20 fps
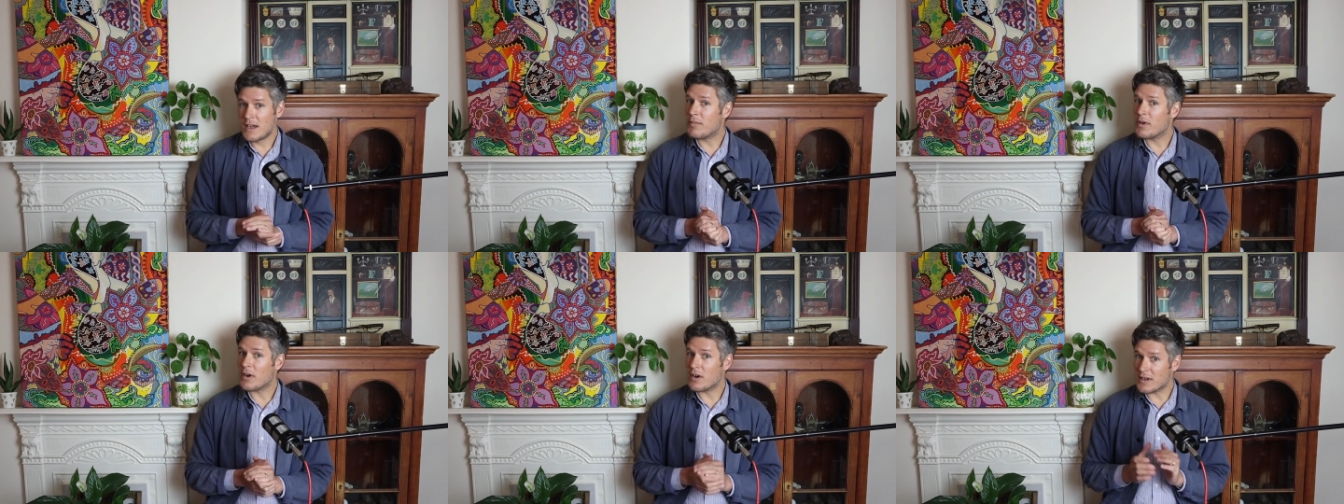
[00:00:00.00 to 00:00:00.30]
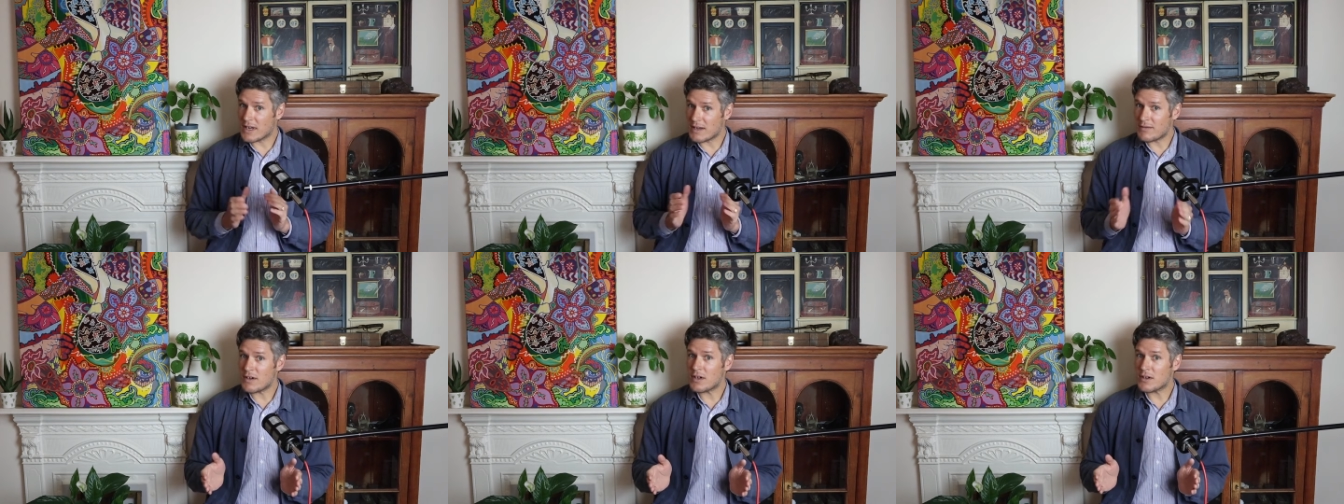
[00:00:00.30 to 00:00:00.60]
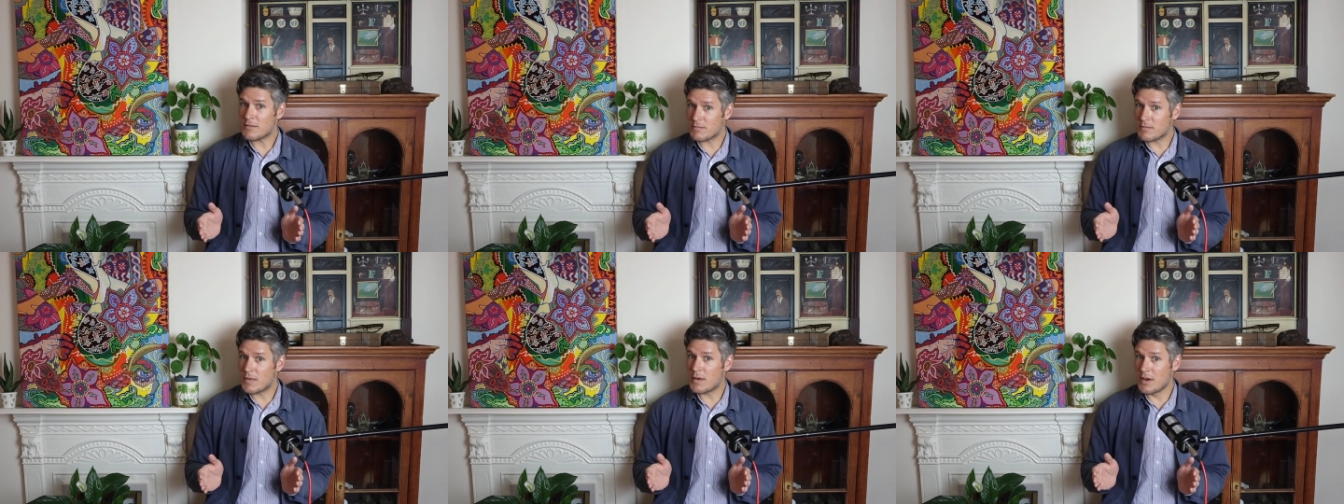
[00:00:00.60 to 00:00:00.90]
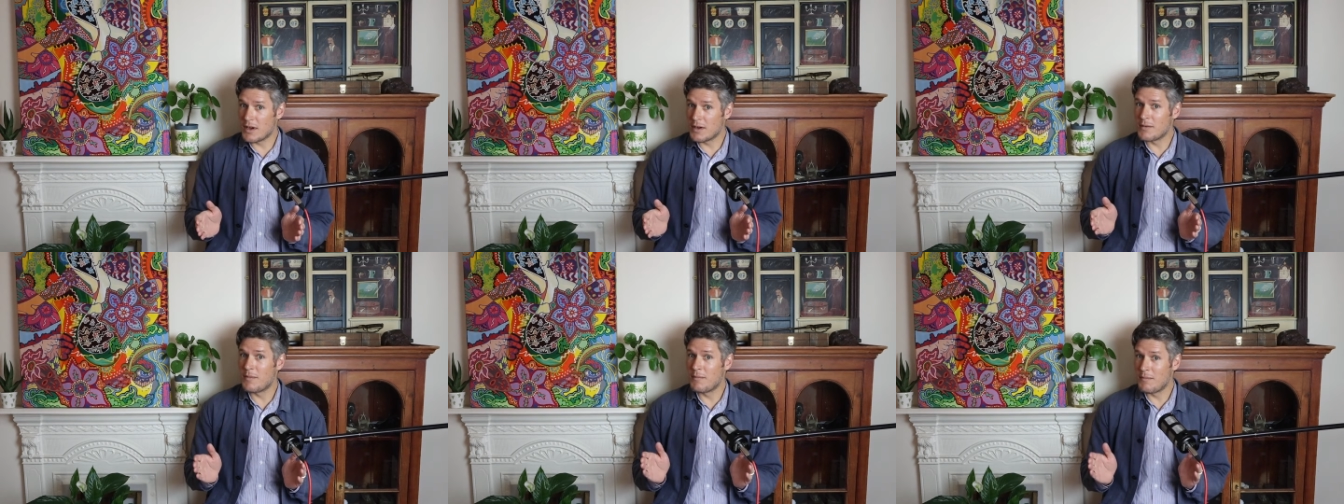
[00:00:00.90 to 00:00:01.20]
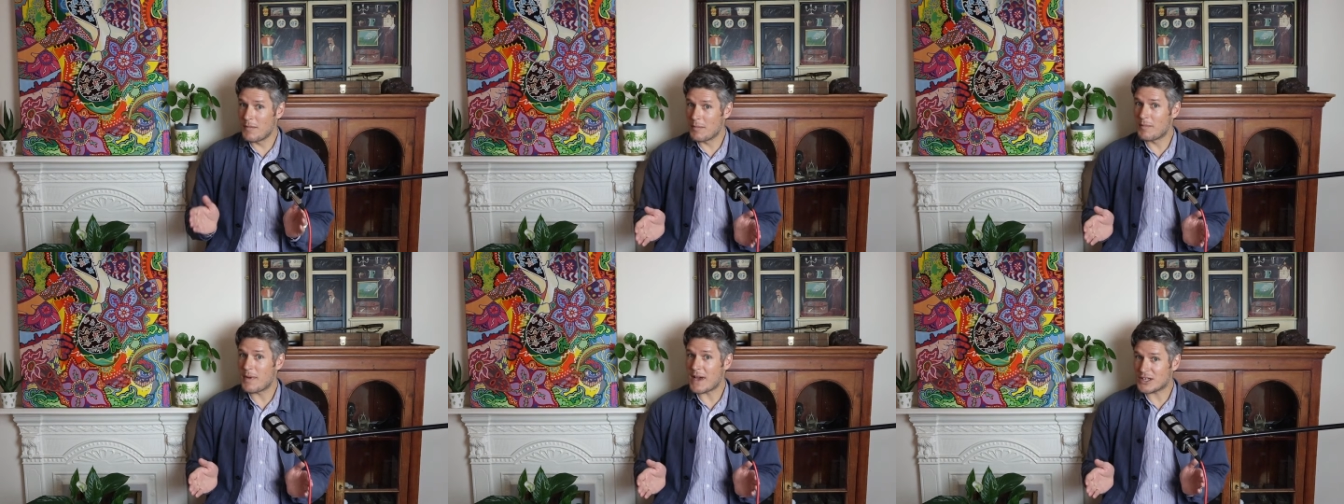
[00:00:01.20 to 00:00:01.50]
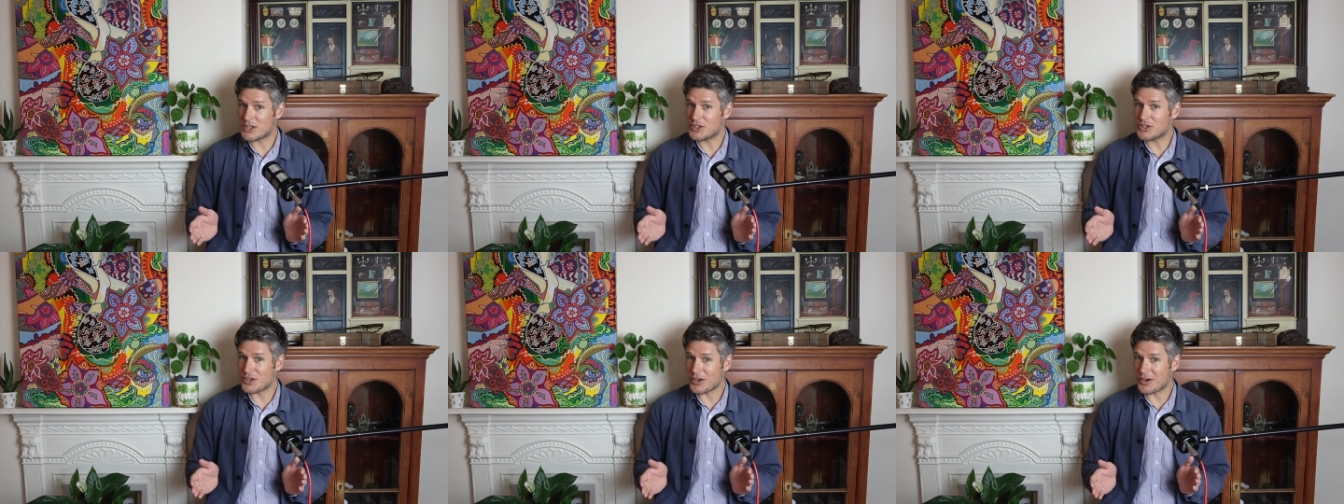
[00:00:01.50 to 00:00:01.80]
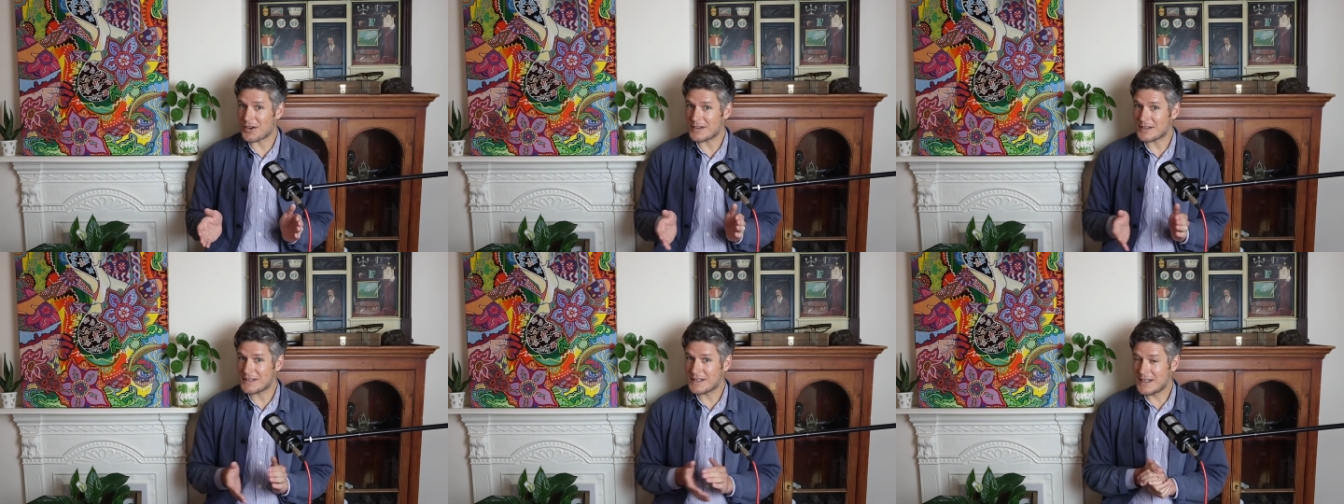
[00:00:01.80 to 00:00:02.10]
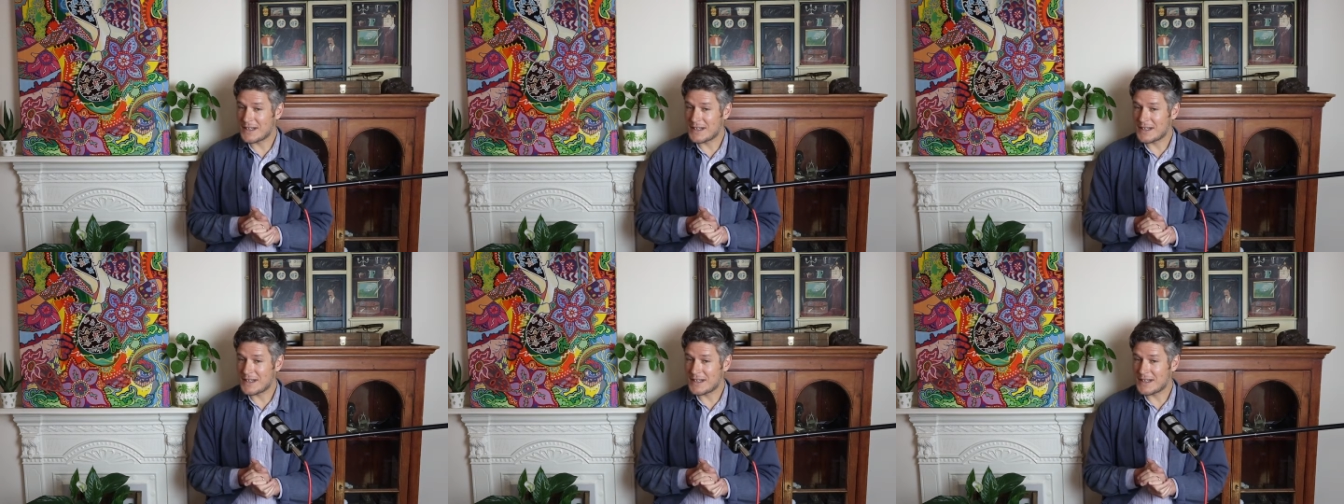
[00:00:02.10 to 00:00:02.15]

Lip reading: but I'll give it my best shot.